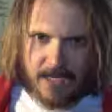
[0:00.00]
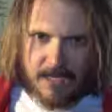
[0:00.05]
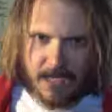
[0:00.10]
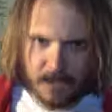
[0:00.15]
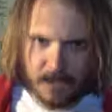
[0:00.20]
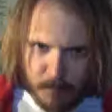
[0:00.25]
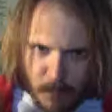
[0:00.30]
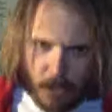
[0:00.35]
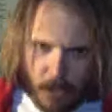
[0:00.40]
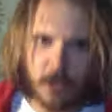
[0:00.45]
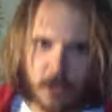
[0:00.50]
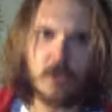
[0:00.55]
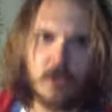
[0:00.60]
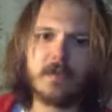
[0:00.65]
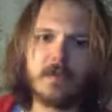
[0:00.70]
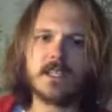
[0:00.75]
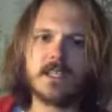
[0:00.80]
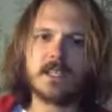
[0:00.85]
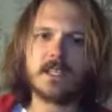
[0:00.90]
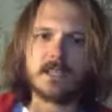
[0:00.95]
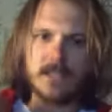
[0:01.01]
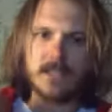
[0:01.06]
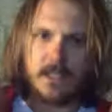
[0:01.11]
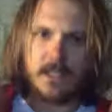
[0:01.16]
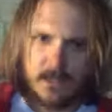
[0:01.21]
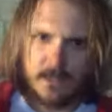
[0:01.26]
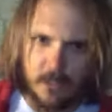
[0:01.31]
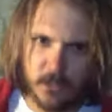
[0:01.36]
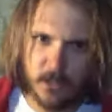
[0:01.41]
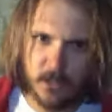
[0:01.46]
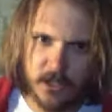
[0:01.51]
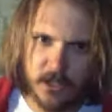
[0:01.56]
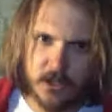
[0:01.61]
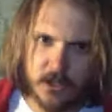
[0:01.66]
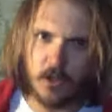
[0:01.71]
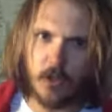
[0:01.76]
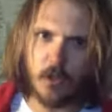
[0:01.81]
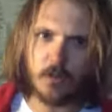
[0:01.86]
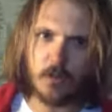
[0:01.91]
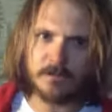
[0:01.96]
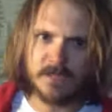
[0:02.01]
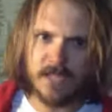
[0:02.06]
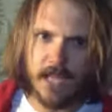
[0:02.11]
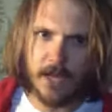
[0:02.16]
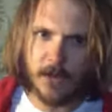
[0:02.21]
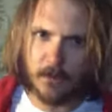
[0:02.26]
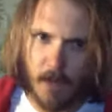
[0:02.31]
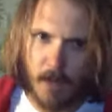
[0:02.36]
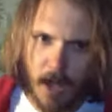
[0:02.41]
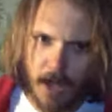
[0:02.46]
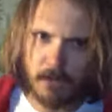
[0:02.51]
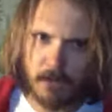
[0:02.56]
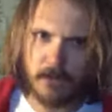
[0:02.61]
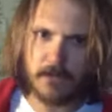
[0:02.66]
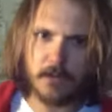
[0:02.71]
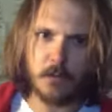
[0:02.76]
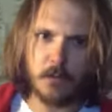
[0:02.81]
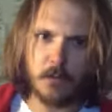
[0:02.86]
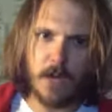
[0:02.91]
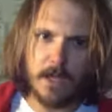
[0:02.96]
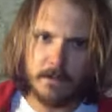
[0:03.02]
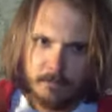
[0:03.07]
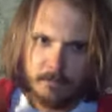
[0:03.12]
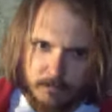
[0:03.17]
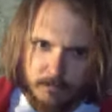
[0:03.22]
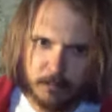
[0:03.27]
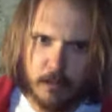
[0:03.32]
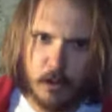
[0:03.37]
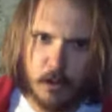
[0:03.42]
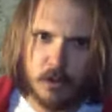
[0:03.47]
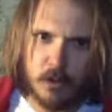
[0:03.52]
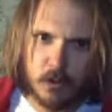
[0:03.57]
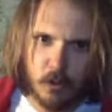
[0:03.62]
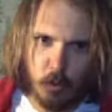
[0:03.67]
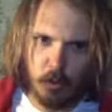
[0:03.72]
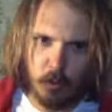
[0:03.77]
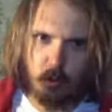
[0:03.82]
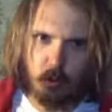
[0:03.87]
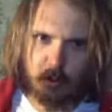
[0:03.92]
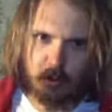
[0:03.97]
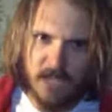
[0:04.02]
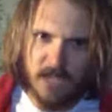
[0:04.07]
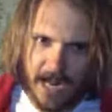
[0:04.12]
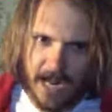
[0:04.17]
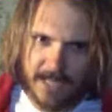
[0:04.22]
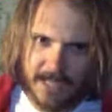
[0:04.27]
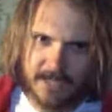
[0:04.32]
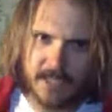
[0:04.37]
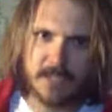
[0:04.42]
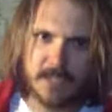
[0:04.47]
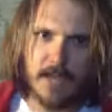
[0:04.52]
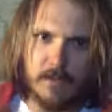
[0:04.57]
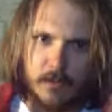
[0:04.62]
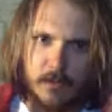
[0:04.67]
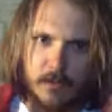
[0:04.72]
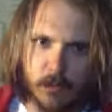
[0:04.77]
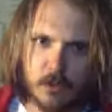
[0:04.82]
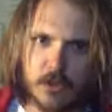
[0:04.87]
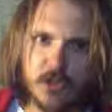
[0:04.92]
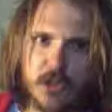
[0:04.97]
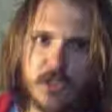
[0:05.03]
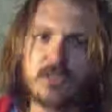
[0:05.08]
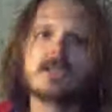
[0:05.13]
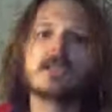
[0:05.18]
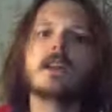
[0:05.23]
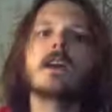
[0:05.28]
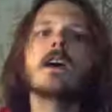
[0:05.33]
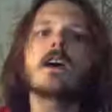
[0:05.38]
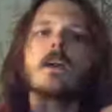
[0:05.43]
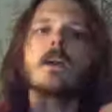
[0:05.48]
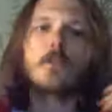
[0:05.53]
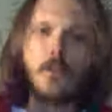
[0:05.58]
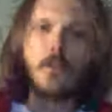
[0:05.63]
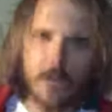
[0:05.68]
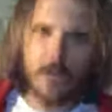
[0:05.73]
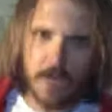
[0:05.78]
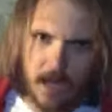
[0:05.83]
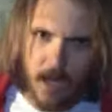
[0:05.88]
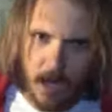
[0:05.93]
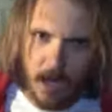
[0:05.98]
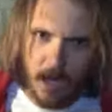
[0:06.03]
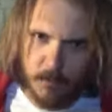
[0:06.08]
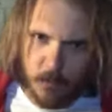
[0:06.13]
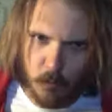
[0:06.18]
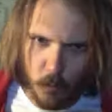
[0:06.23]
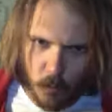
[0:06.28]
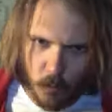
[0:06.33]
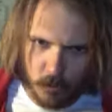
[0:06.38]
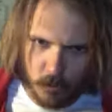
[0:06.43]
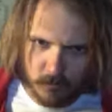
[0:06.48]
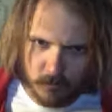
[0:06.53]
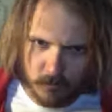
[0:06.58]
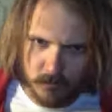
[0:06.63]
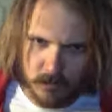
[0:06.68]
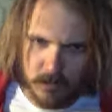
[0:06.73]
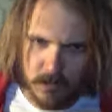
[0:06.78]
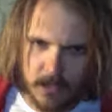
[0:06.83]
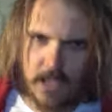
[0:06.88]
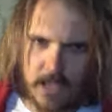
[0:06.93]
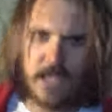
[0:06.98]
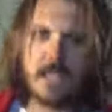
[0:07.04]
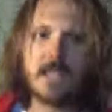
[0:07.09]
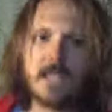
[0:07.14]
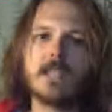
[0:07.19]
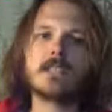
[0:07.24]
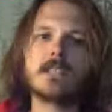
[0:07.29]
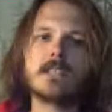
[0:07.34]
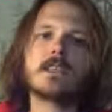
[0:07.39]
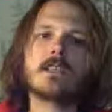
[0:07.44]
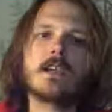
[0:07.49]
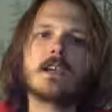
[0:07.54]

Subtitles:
as particle physics and the traditional standard model and the way most quote-unquote scientists and evolutionists think of the world. It is